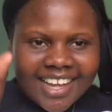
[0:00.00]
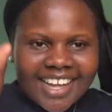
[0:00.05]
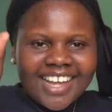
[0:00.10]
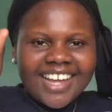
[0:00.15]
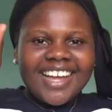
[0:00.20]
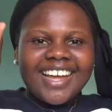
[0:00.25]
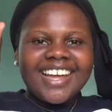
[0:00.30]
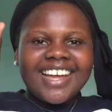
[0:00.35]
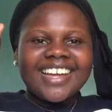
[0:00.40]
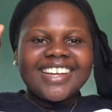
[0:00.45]

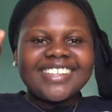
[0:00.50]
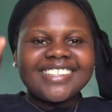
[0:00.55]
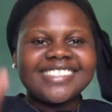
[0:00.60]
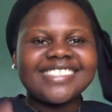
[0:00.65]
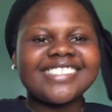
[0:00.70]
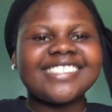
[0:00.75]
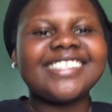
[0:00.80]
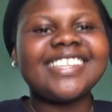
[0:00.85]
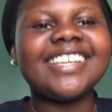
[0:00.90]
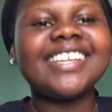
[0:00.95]

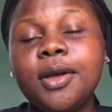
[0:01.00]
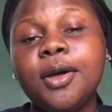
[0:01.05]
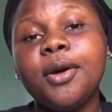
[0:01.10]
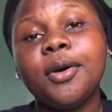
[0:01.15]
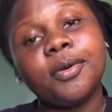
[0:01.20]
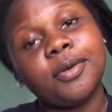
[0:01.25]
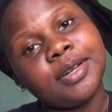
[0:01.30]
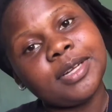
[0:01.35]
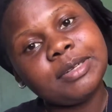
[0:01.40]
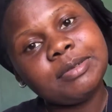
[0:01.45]
guys,
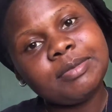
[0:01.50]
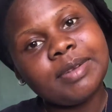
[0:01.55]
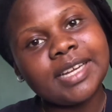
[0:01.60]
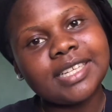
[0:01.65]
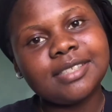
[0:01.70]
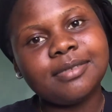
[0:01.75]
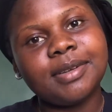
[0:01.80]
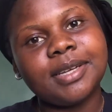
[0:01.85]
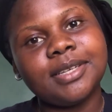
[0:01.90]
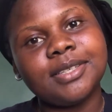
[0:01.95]
welcome
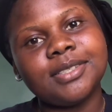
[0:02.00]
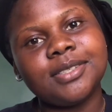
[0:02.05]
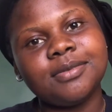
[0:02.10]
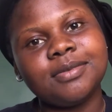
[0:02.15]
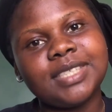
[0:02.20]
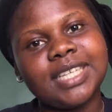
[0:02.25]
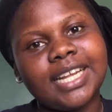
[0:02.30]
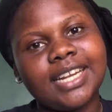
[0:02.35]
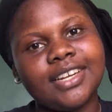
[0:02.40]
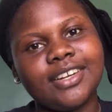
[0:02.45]
back to my
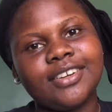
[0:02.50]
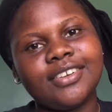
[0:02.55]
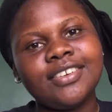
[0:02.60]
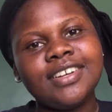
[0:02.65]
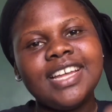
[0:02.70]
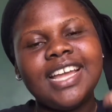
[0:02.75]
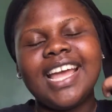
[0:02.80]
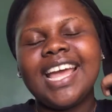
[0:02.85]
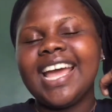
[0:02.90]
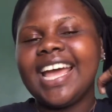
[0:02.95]
YouTube channel.
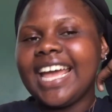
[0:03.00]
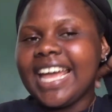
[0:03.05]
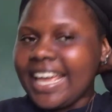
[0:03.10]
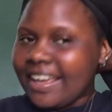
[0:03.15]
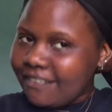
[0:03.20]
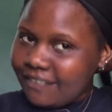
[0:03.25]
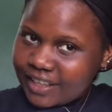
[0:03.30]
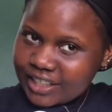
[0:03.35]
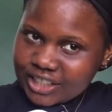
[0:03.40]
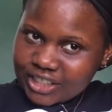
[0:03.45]

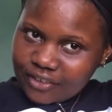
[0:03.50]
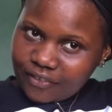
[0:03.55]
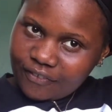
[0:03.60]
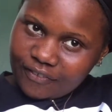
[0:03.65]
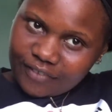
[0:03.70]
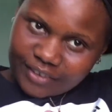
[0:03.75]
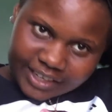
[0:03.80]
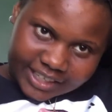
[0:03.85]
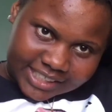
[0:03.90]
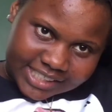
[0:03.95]
If it's your
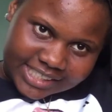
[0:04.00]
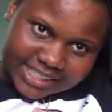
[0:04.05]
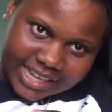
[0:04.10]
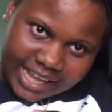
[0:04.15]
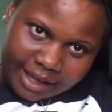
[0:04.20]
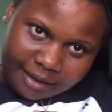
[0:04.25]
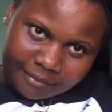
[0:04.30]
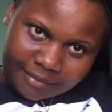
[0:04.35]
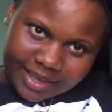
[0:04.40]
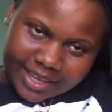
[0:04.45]
first
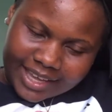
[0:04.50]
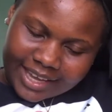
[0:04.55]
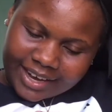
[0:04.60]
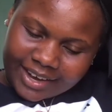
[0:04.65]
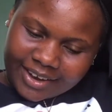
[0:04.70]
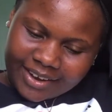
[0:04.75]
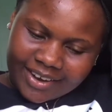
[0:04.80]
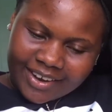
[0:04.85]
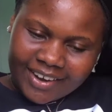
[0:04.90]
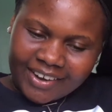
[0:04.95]
time
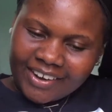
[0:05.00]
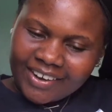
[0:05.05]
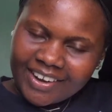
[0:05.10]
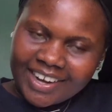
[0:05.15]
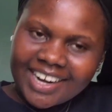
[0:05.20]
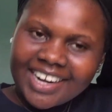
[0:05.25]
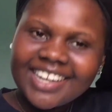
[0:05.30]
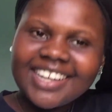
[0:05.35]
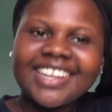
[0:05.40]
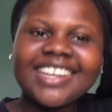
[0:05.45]

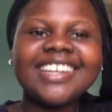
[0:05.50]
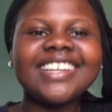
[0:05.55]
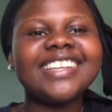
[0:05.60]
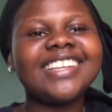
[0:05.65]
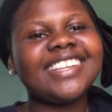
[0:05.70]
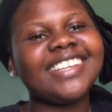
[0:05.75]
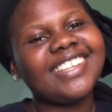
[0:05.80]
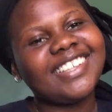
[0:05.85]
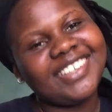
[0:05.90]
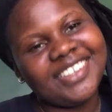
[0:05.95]
here,
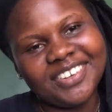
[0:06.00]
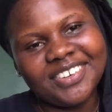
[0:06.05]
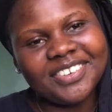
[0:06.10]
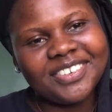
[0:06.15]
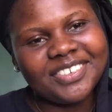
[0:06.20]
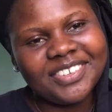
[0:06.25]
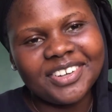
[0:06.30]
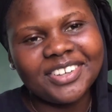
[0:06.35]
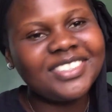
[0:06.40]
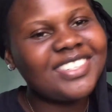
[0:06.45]

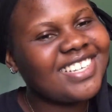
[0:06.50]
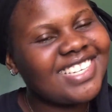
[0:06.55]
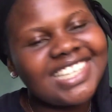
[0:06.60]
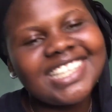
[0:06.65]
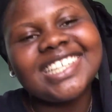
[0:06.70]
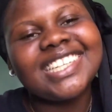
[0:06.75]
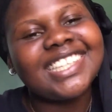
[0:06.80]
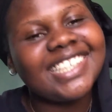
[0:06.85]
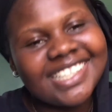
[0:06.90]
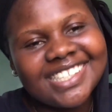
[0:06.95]
you don't
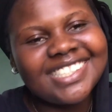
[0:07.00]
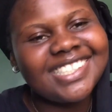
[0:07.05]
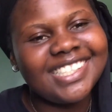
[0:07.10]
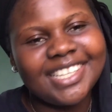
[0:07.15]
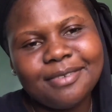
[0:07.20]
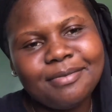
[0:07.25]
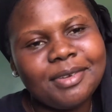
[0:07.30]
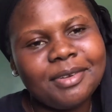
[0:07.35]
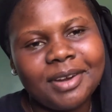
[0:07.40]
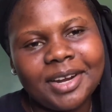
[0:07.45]

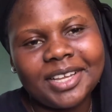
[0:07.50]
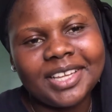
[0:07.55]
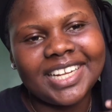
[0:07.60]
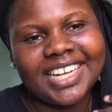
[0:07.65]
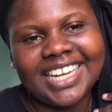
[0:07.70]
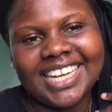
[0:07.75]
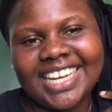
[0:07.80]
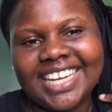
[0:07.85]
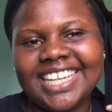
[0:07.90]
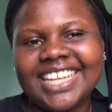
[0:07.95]
see me
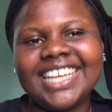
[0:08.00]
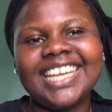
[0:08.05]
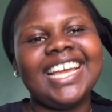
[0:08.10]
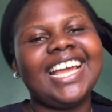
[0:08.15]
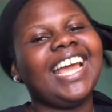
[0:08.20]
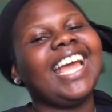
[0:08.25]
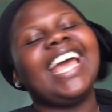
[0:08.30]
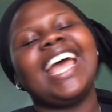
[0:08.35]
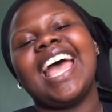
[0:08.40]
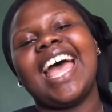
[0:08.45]
regularly.
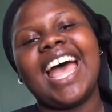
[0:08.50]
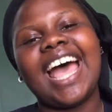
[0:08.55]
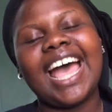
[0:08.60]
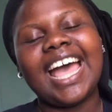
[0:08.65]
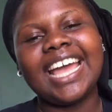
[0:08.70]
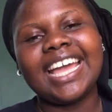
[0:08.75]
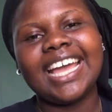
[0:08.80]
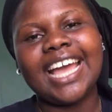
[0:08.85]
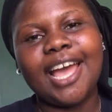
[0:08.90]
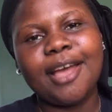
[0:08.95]

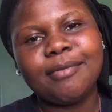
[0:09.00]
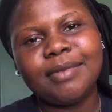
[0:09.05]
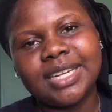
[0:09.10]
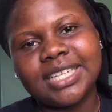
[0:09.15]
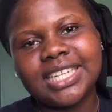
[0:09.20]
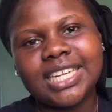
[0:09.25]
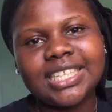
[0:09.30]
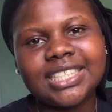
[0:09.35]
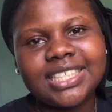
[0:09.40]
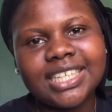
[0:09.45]
Hi, I'm
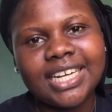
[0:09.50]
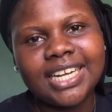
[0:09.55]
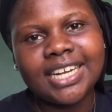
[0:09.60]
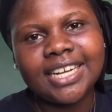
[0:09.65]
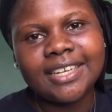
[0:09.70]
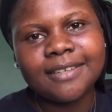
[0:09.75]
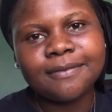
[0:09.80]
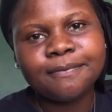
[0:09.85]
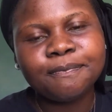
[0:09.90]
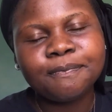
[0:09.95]

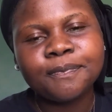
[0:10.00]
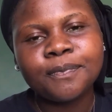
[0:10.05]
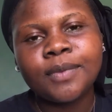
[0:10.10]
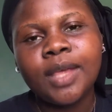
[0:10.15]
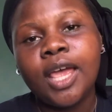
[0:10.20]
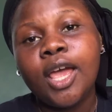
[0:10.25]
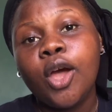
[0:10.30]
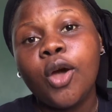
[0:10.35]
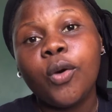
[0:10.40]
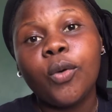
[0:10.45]
Natasha.
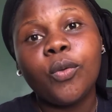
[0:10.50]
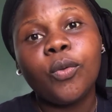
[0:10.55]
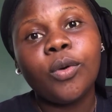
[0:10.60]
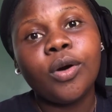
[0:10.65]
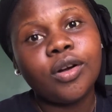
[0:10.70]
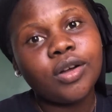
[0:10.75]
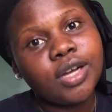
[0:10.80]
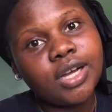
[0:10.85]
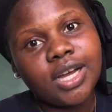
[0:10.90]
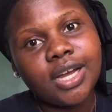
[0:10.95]

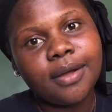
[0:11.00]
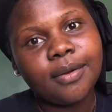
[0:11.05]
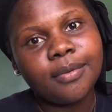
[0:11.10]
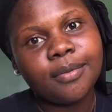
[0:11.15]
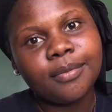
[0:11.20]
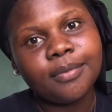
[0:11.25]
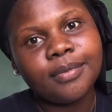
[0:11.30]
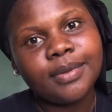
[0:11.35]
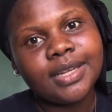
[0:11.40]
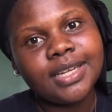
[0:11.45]

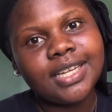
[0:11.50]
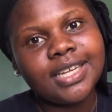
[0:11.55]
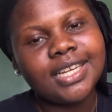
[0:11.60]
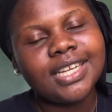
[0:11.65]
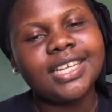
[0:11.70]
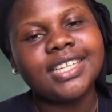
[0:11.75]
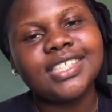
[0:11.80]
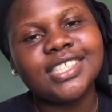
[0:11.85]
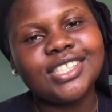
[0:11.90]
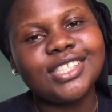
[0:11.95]
Welcome.
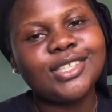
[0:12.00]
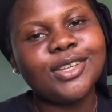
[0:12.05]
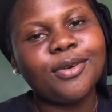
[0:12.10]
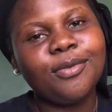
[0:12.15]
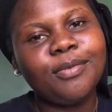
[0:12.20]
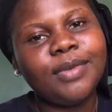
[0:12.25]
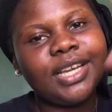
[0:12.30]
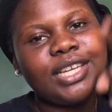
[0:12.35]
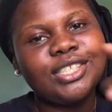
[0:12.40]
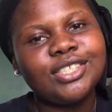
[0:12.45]
So
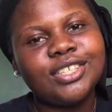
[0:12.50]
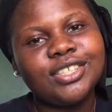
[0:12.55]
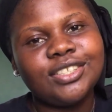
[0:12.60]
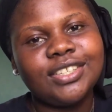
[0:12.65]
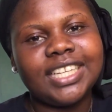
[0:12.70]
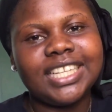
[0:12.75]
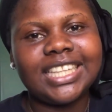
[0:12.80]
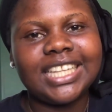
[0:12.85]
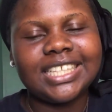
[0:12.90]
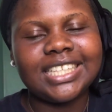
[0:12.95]
make sure to
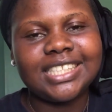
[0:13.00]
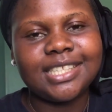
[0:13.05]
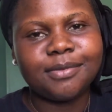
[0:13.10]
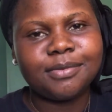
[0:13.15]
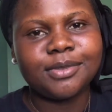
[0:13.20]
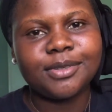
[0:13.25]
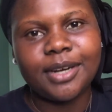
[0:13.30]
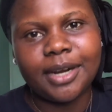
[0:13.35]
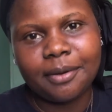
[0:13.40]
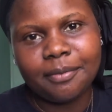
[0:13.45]
hit that
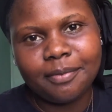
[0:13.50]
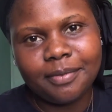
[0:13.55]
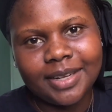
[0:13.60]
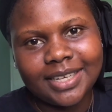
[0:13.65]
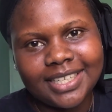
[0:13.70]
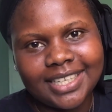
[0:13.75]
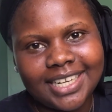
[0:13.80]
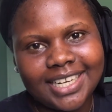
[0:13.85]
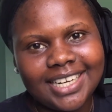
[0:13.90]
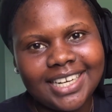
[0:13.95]
subscribe
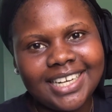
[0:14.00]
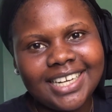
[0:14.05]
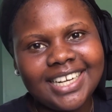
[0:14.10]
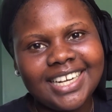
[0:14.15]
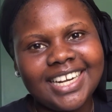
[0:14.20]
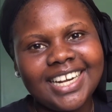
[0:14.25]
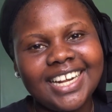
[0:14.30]
button